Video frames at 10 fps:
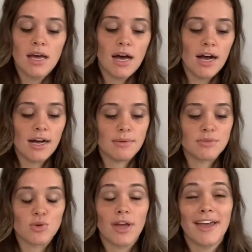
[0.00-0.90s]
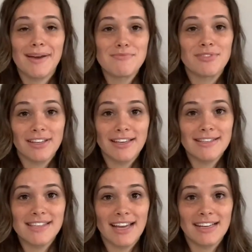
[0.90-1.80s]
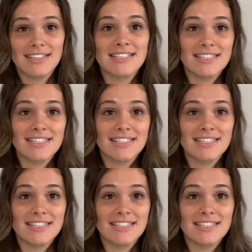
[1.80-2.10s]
So I am really excited to